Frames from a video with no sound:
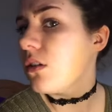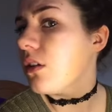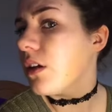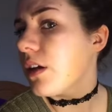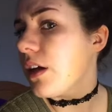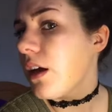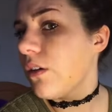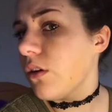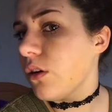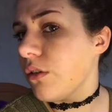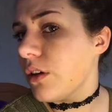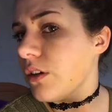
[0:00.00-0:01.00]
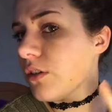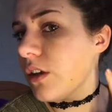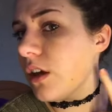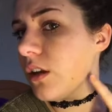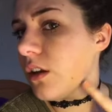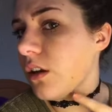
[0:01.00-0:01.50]
Like how orange
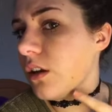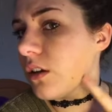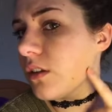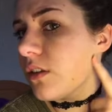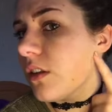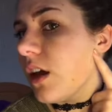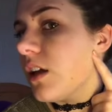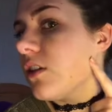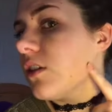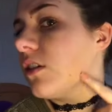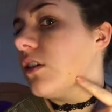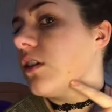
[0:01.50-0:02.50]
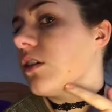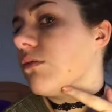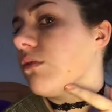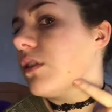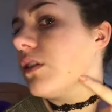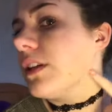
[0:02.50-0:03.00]
that looks. That just looks
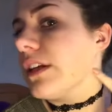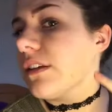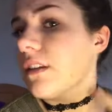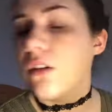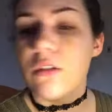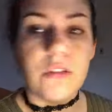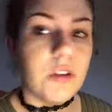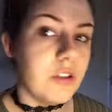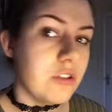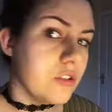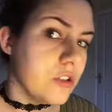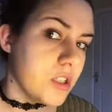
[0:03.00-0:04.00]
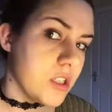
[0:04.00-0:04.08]
ridiculously orange.